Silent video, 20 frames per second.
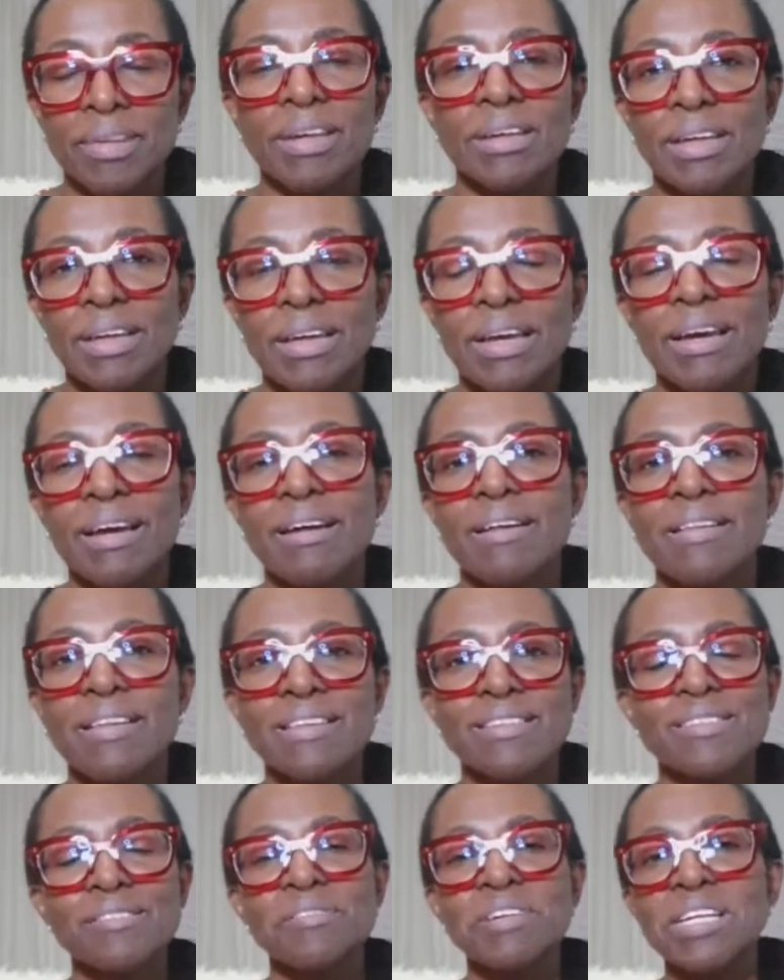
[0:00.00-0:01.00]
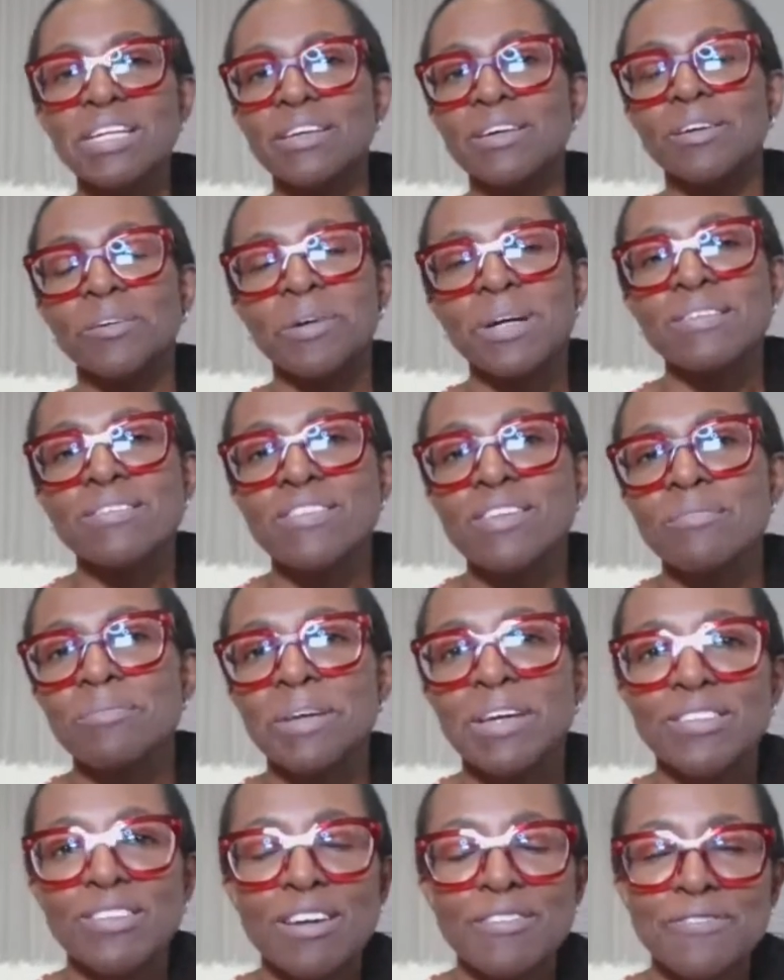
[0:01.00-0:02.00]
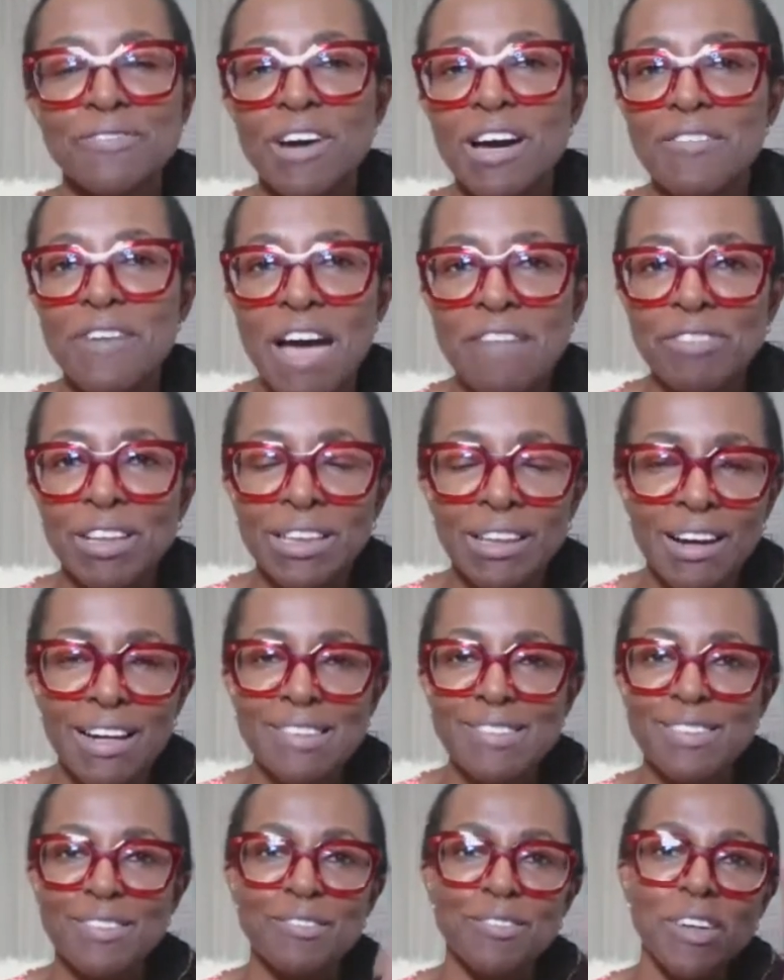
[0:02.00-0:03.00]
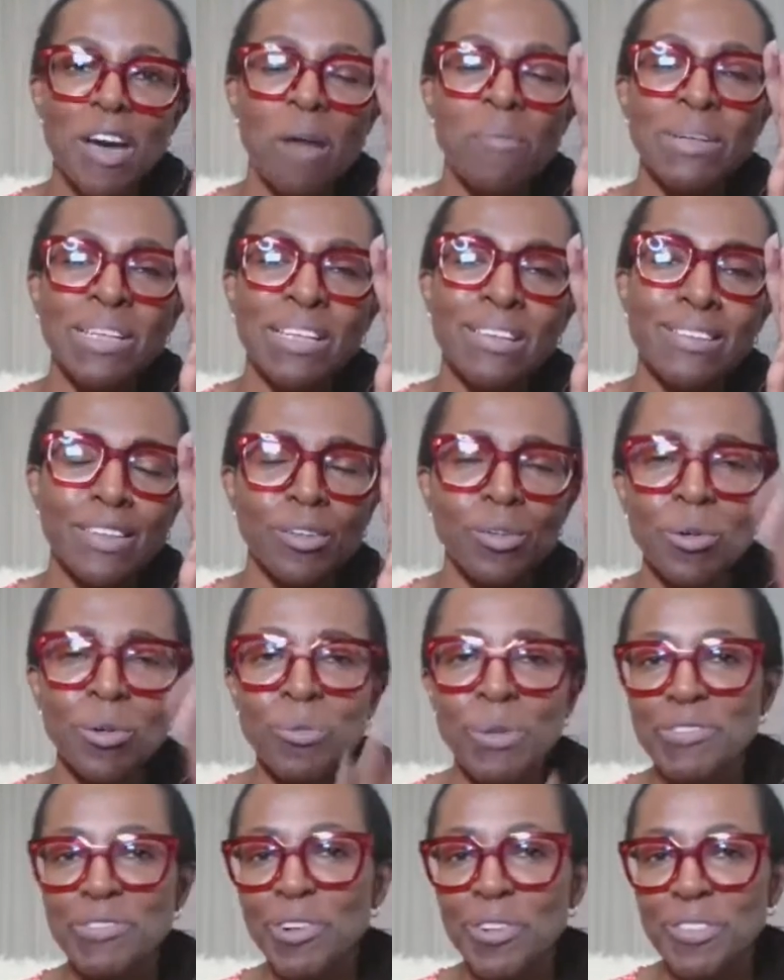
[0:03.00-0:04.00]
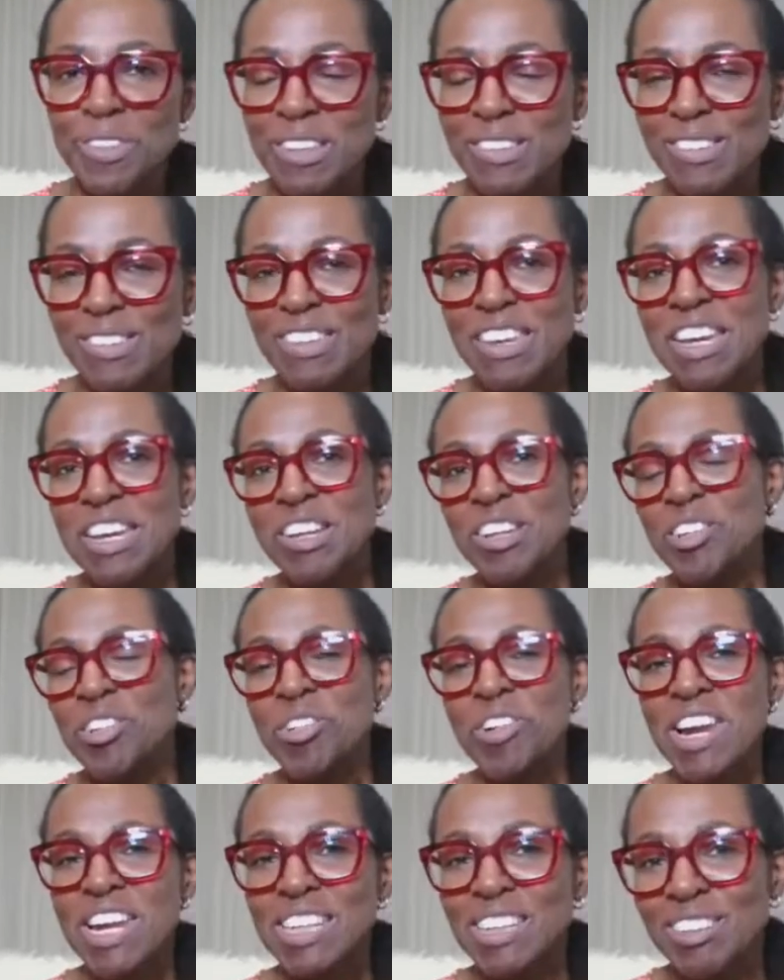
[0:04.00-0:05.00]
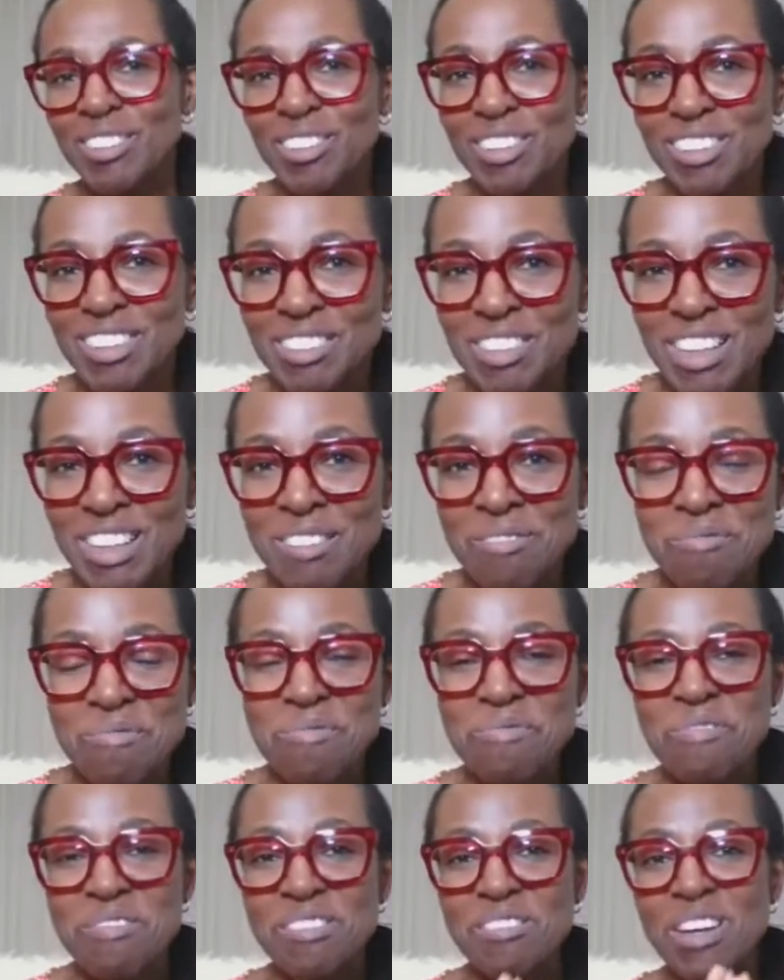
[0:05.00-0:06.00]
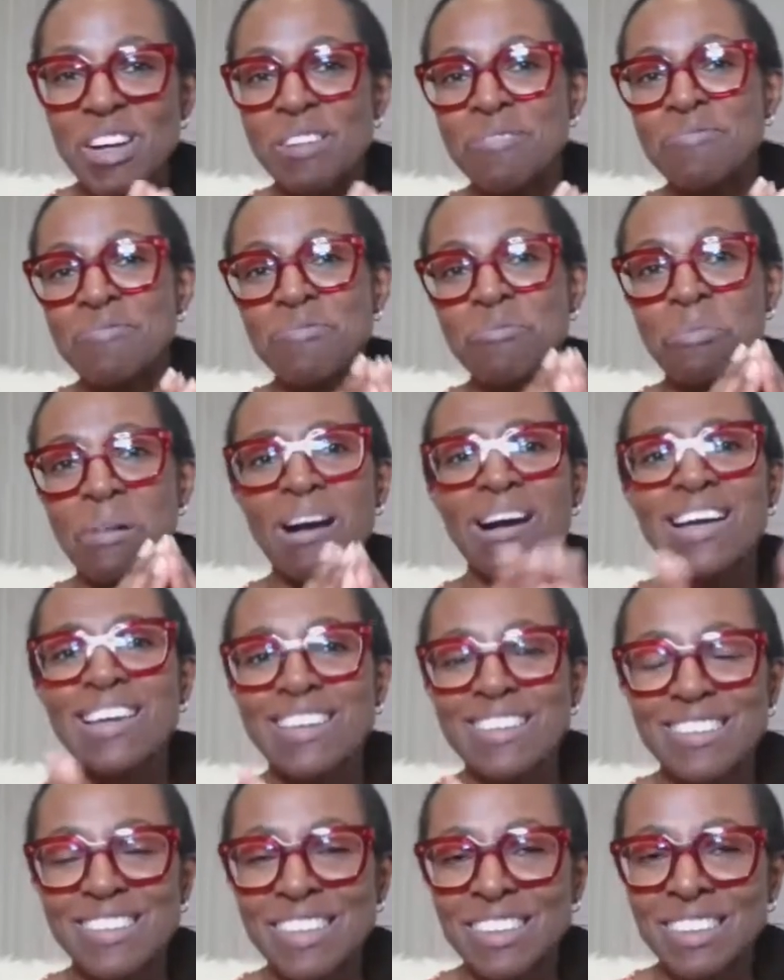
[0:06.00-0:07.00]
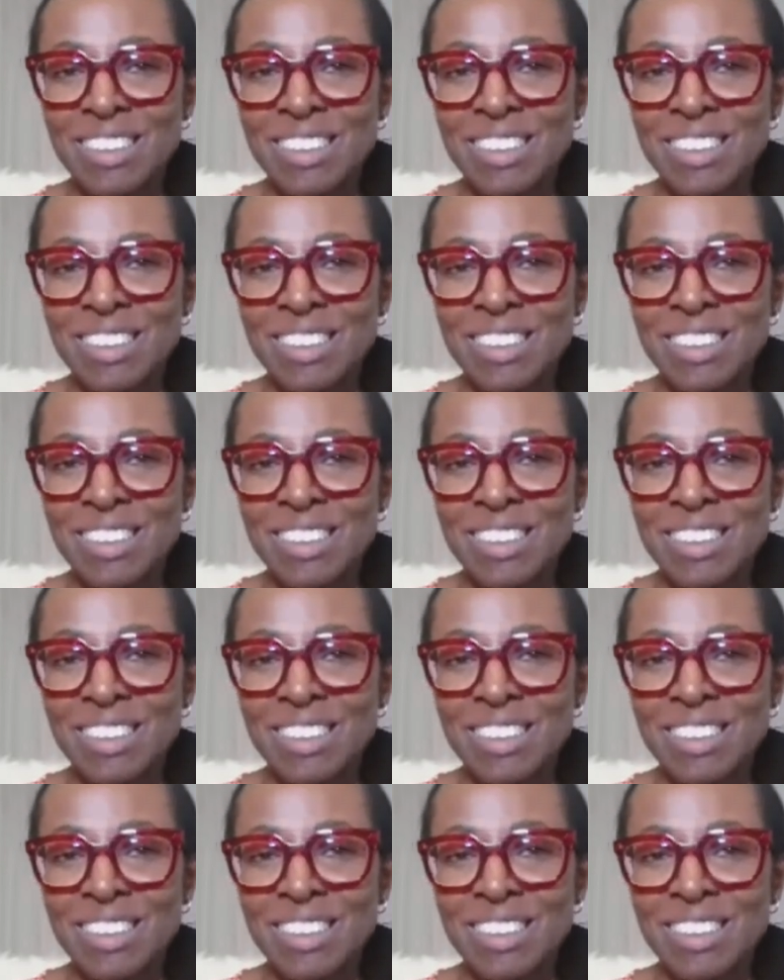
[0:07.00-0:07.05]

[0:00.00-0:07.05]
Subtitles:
Yeah, that's a really good question, because I've had clients that come in and said, oh, we've got this training on bias.